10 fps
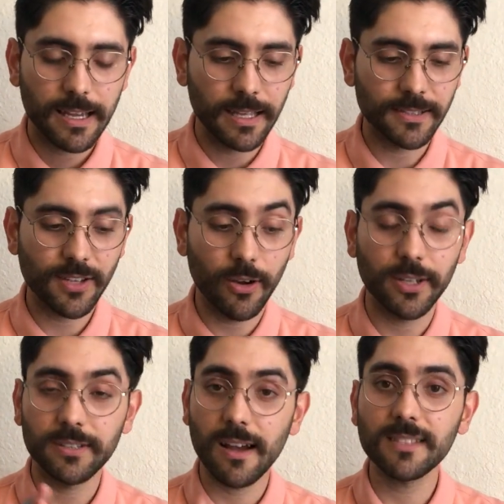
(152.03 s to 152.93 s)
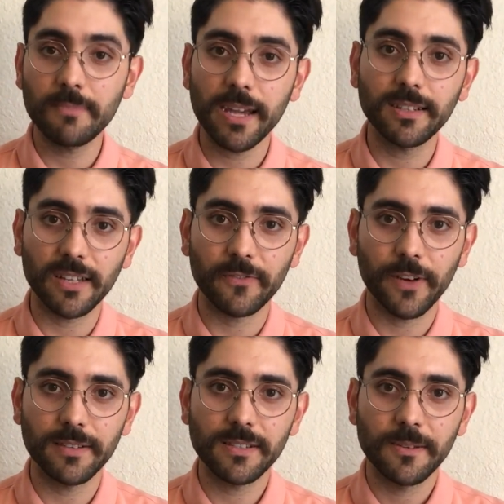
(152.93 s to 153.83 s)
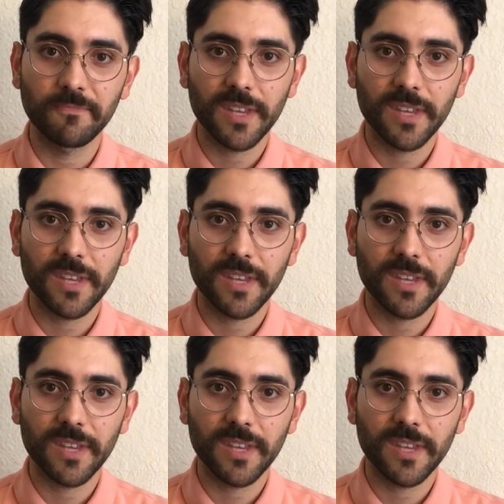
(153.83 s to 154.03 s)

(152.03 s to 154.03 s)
And so it does make a difference.